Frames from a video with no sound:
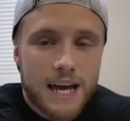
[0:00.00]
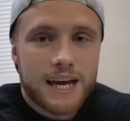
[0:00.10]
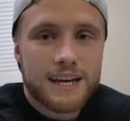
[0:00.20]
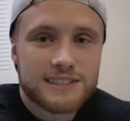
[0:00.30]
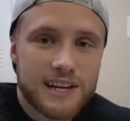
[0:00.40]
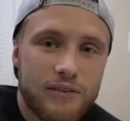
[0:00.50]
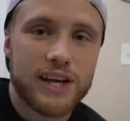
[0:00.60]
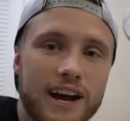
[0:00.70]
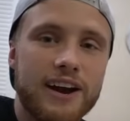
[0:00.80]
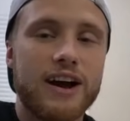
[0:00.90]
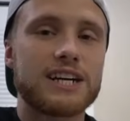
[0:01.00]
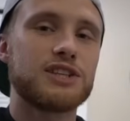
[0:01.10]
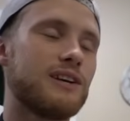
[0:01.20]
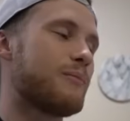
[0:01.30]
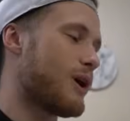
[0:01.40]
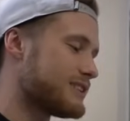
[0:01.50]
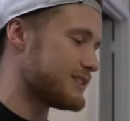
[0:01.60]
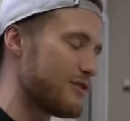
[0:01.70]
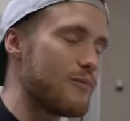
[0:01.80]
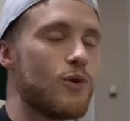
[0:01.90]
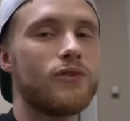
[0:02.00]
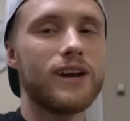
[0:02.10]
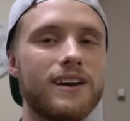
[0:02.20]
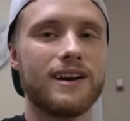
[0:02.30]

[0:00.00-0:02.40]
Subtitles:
And Stephanie and I are actually in the process of moving.